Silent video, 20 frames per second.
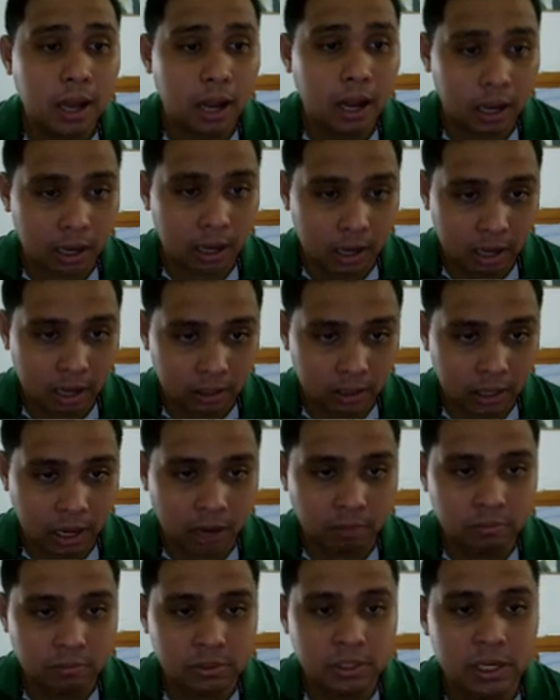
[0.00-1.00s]
a lot
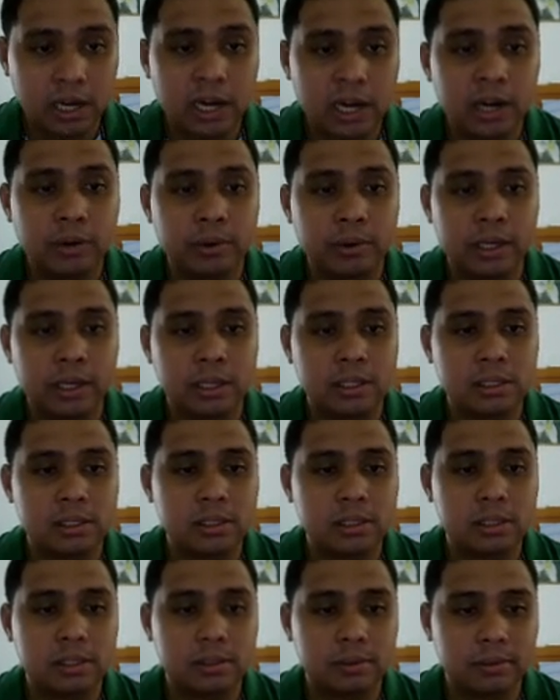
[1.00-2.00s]
of
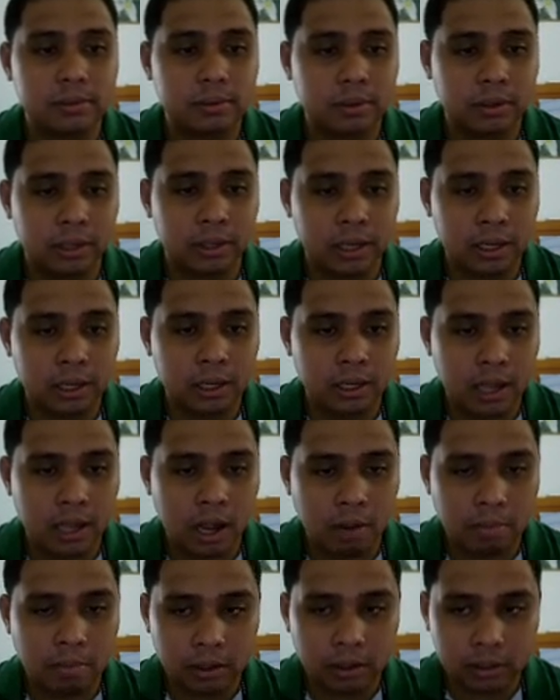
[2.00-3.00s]
cherries. Okay,
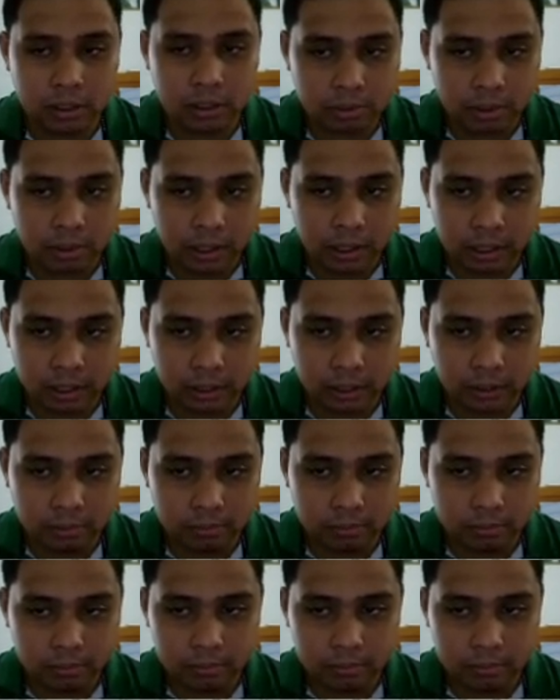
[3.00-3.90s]
how about this one here?